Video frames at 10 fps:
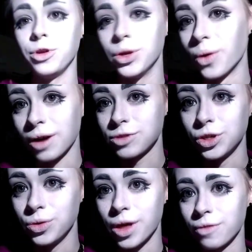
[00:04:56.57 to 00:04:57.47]
don't have to
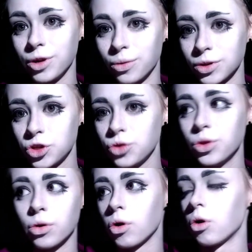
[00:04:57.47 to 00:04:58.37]
do that if you don't want to. There
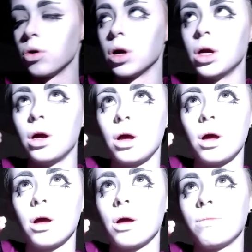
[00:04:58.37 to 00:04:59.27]
are
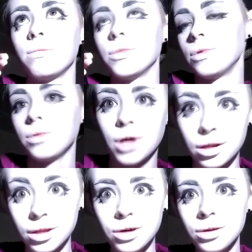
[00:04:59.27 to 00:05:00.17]

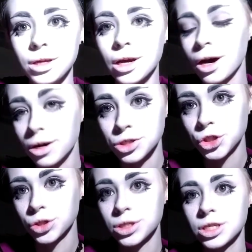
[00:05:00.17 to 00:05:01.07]
literally
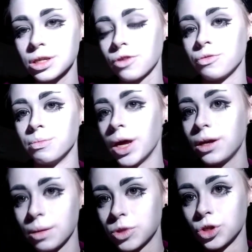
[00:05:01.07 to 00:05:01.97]
hundreds of
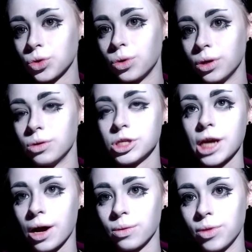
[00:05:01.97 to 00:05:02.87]
makeup tutorials
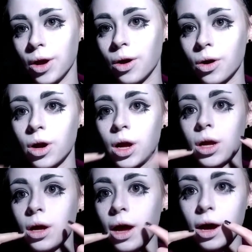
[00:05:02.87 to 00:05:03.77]
out there
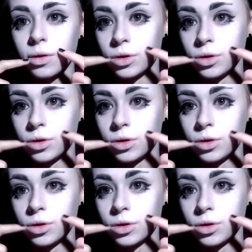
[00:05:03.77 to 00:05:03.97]
how to